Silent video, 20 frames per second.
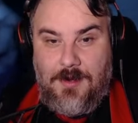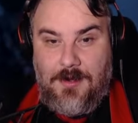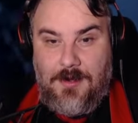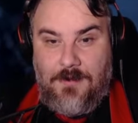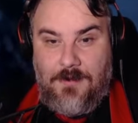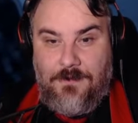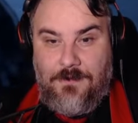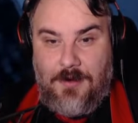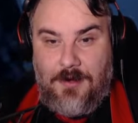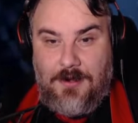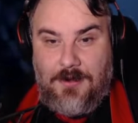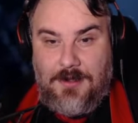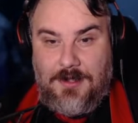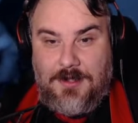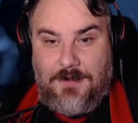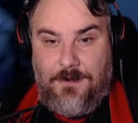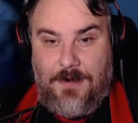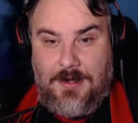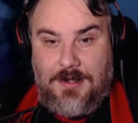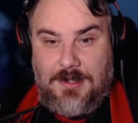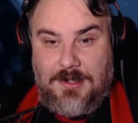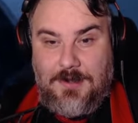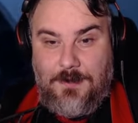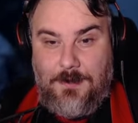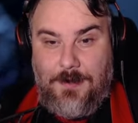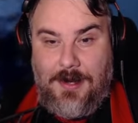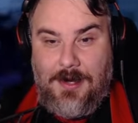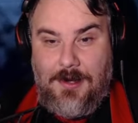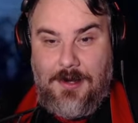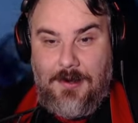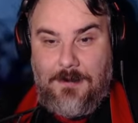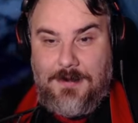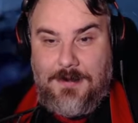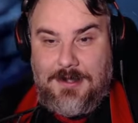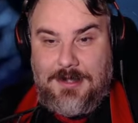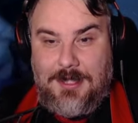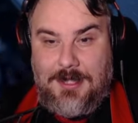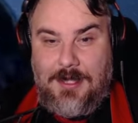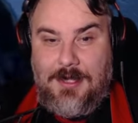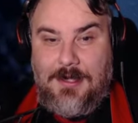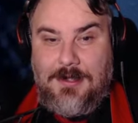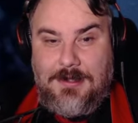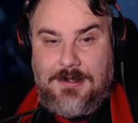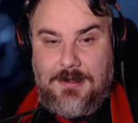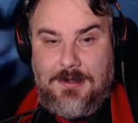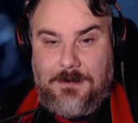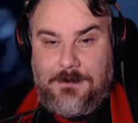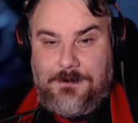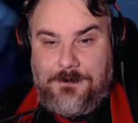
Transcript: You follow this fence back up the stairs.